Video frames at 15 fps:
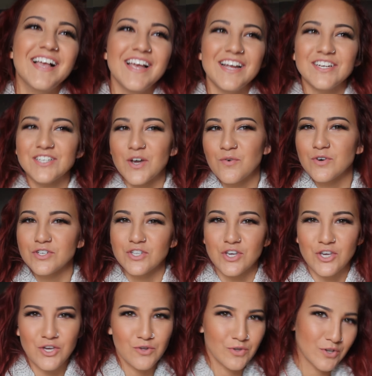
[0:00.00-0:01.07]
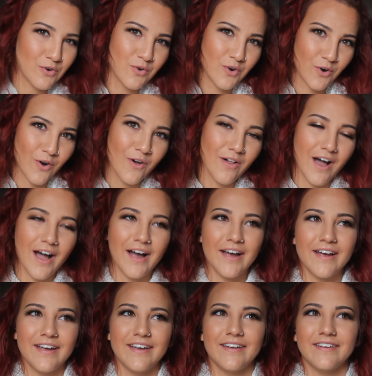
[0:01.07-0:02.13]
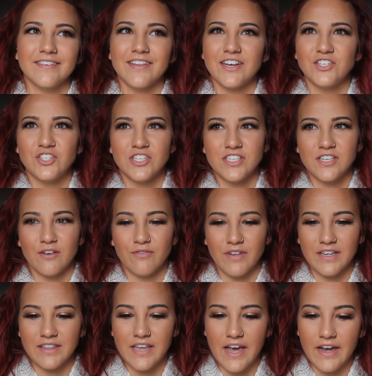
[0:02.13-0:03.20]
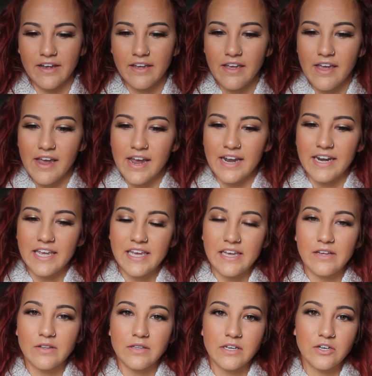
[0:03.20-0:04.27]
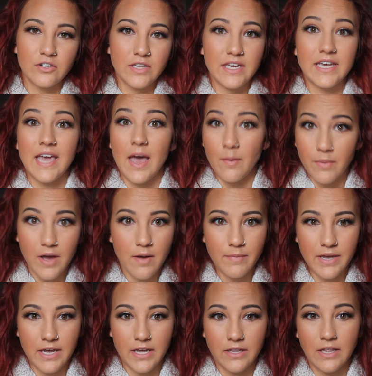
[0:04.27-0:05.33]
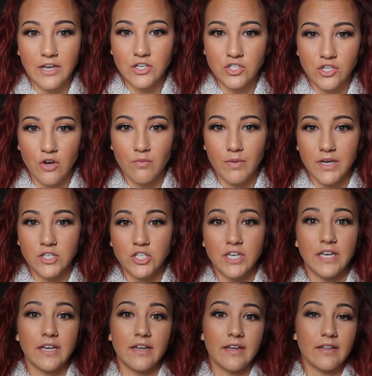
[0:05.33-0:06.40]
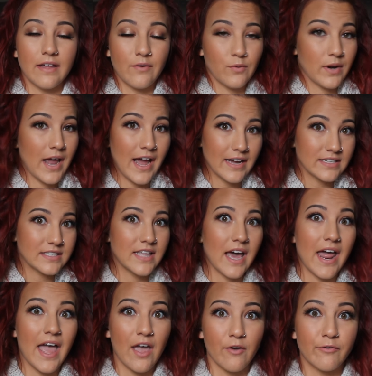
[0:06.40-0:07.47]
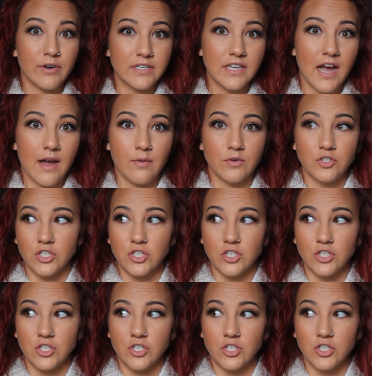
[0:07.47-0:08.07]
He's like, where's the cute little girl at? And, like, just stuff like that. And he literally kept coming in, like, so much. And he would ask that every time and